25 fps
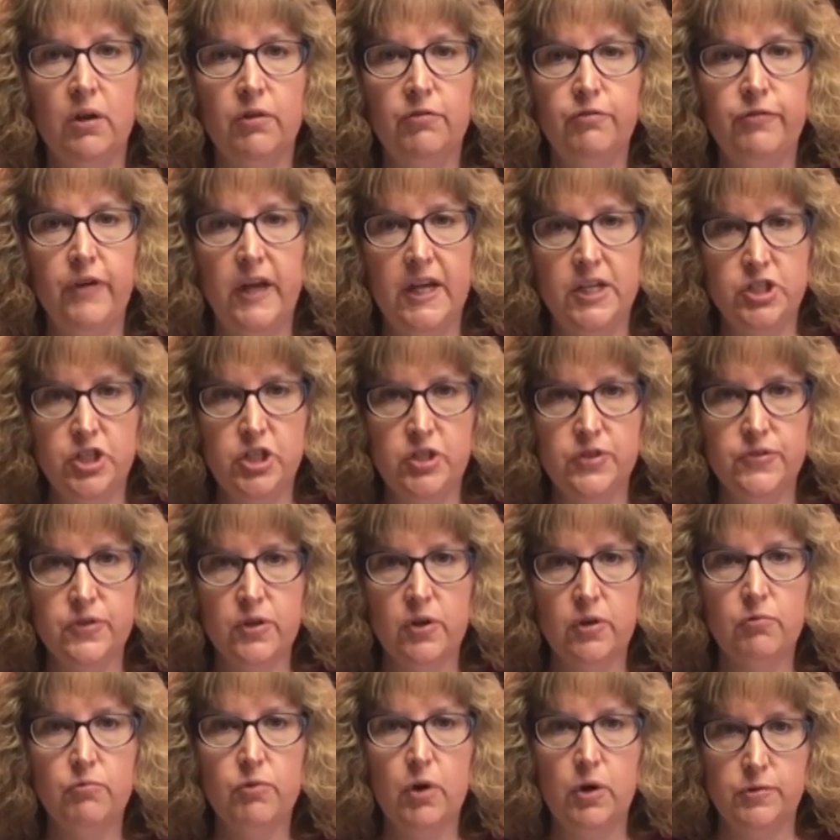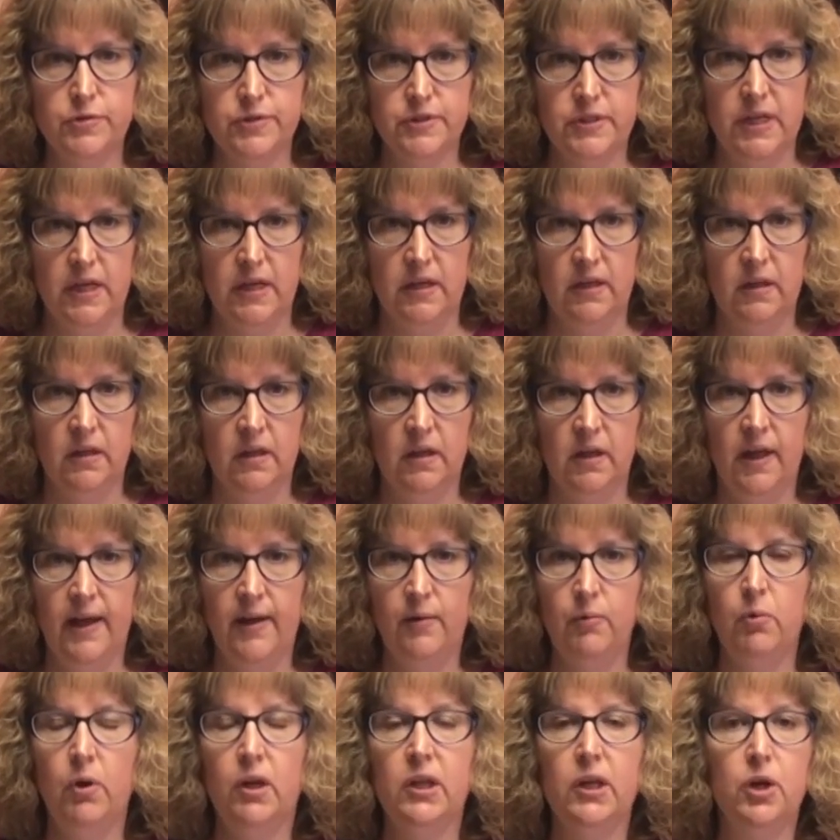our veggies are roasting
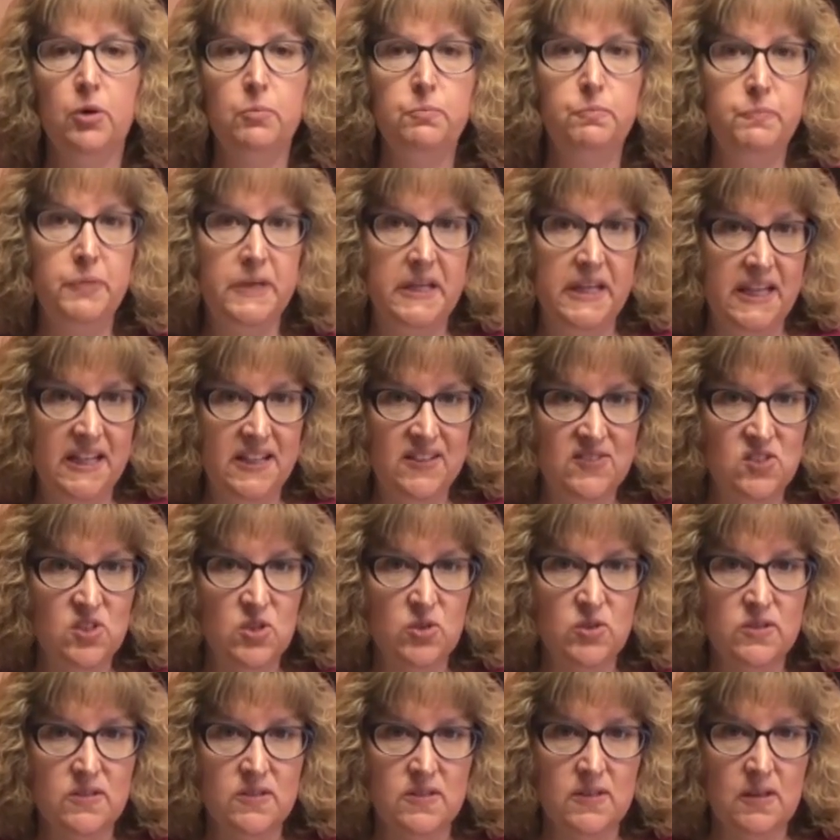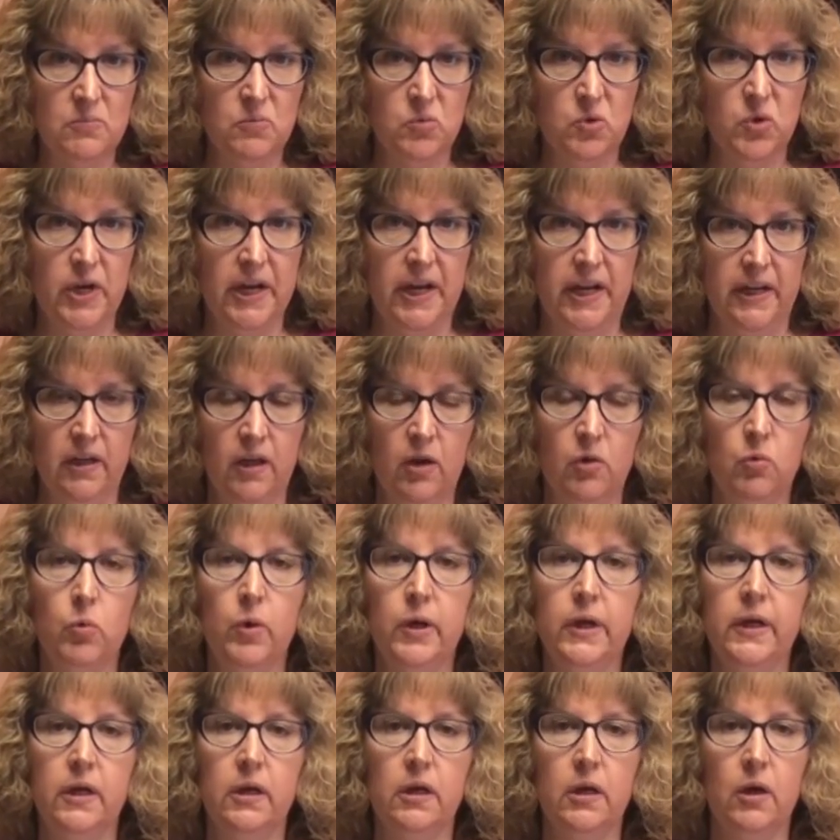and while our beans are simmering, we're
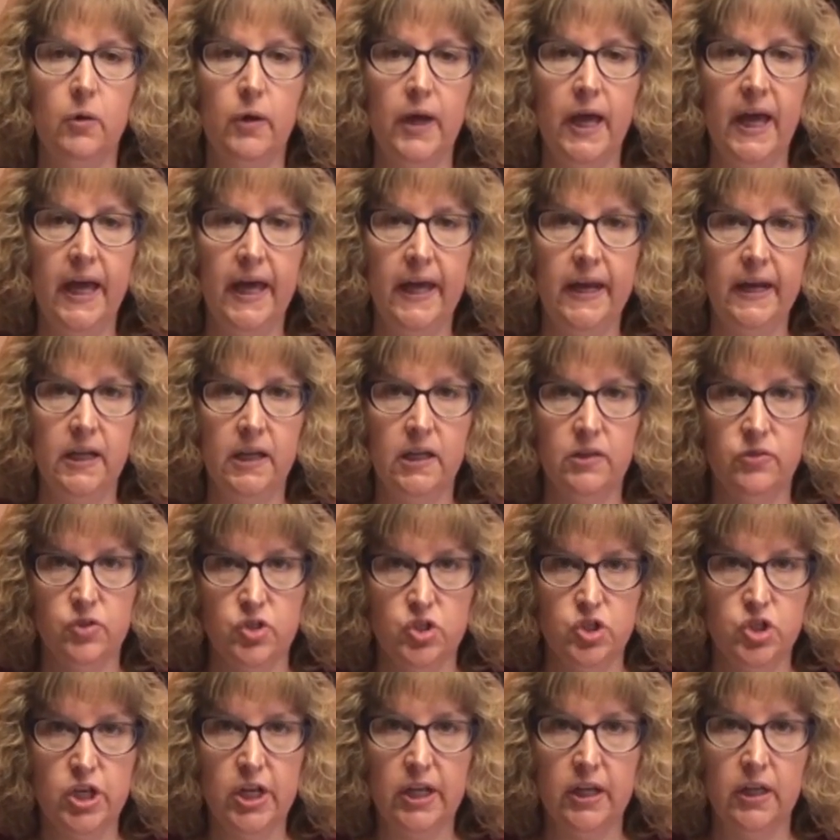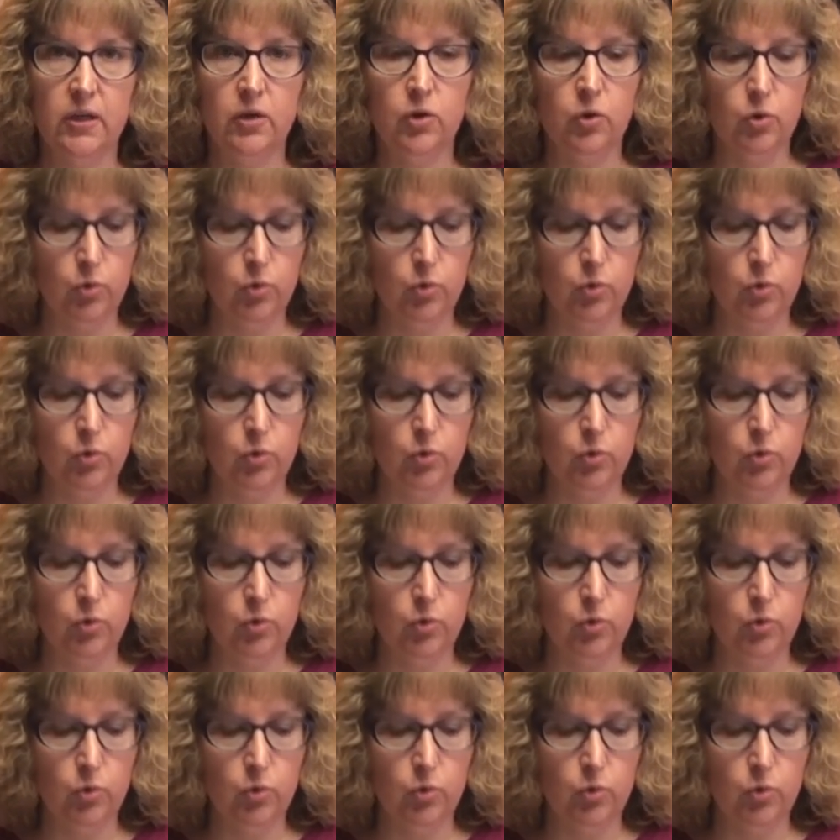gonna go ahead and get the chicken